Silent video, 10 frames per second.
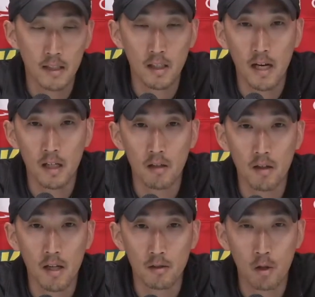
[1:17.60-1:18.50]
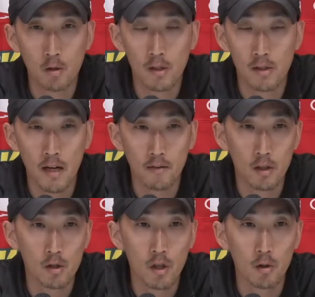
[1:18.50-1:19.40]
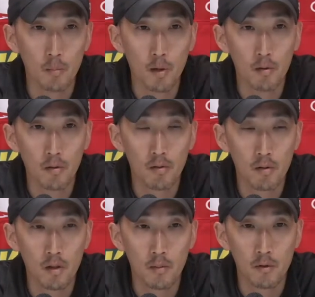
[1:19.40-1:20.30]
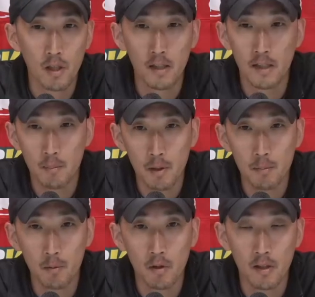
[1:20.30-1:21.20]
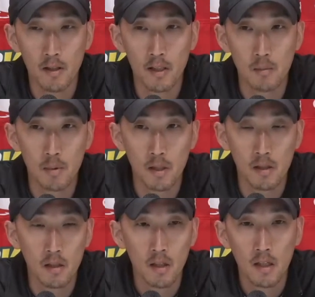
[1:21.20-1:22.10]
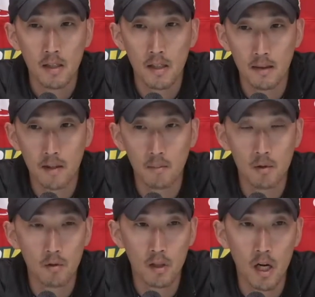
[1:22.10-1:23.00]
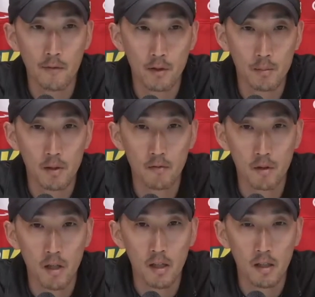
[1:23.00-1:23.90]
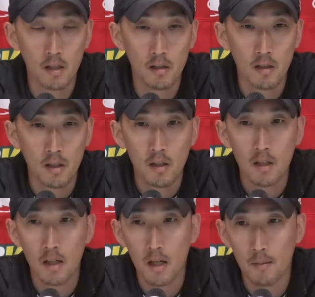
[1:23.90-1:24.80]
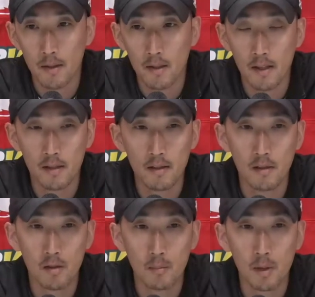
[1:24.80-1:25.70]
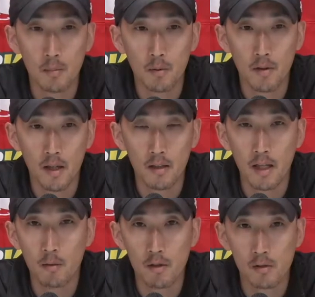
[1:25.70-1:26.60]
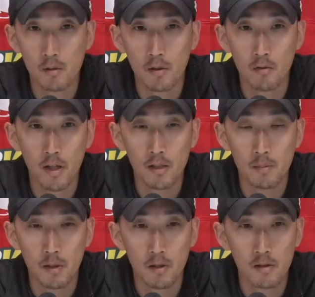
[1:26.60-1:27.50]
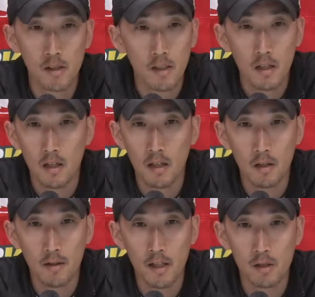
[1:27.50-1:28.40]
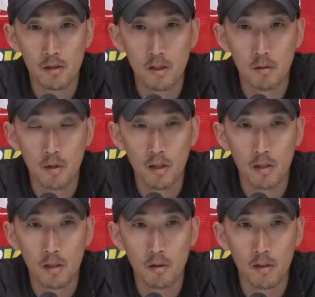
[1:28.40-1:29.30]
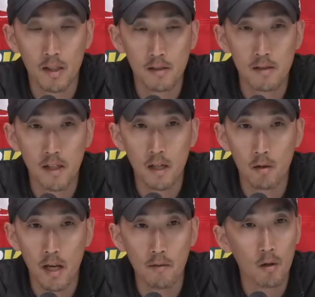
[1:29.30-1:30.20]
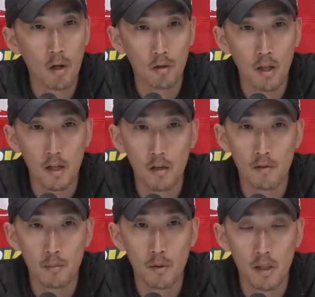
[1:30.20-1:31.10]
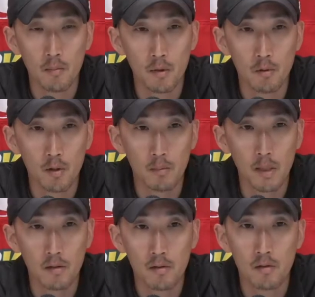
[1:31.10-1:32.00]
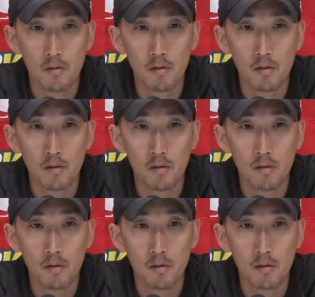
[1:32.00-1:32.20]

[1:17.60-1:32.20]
kind of as coaches having to juggle both, trying to get people where they need to be, get them to the conference meet if they're not in. And then, like I said, some people that they were just doing a race because they just didn't want to, you know, get stale and have a long layoff in between meets.